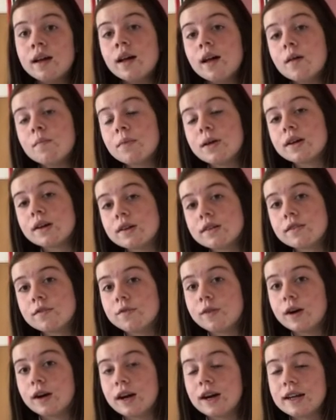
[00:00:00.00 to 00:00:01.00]
because
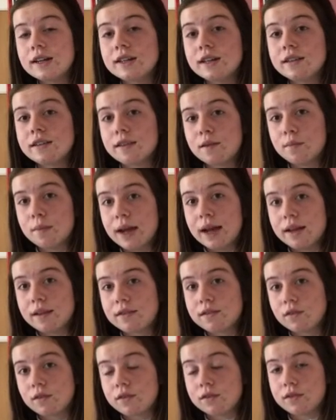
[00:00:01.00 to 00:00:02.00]
forage is the main
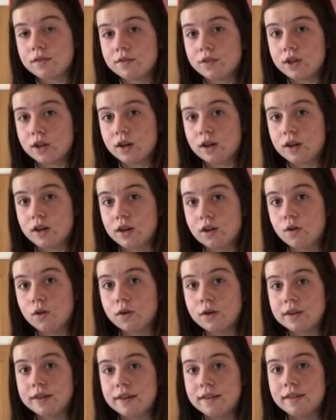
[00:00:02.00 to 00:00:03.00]
source of sugar in a
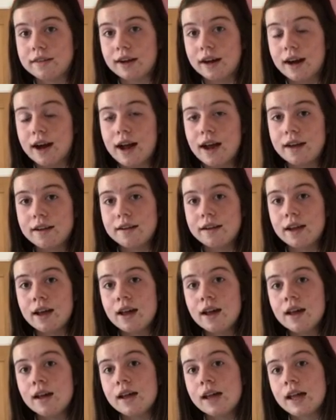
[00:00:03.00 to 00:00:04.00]
horse's diet,
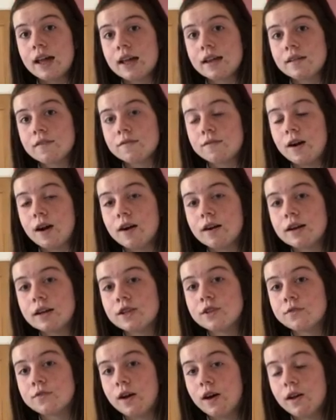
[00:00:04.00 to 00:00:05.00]
forage
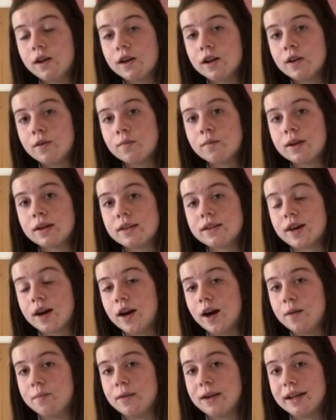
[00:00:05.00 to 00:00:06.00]
volume and
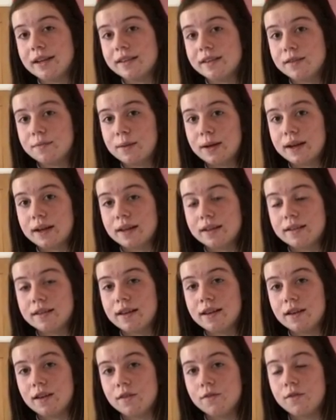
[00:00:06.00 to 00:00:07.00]
type needs to be
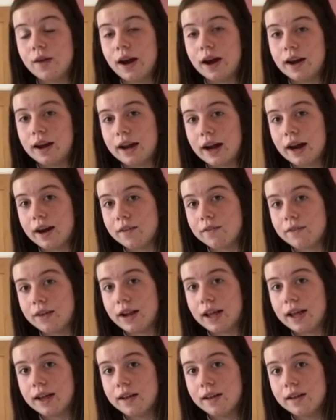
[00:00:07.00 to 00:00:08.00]
considered very
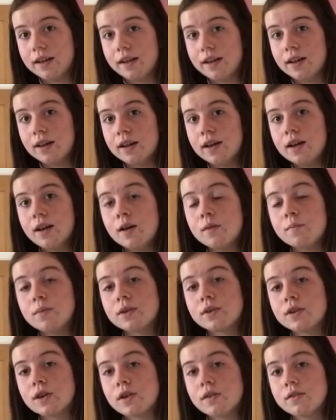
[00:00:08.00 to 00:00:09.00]
carefully. But
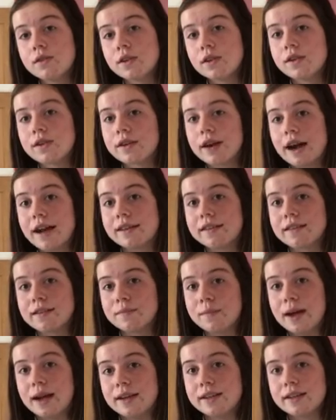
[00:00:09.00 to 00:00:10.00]
don't
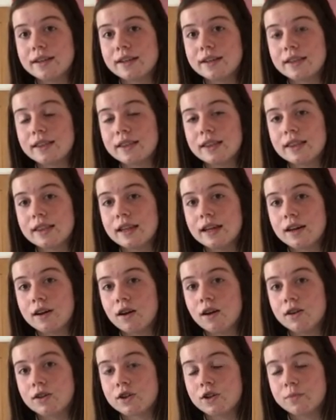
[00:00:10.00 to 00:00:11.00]
underestimate the
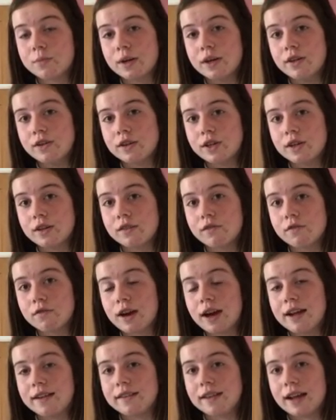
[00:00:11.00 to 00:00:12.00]
contribution
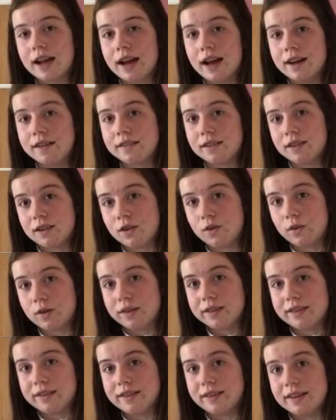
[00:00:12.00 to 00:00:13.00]
grazing has in your
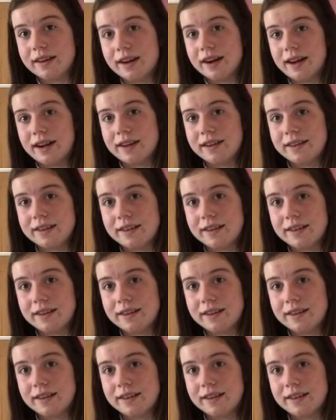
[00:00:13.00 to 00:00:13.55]
horse's diet.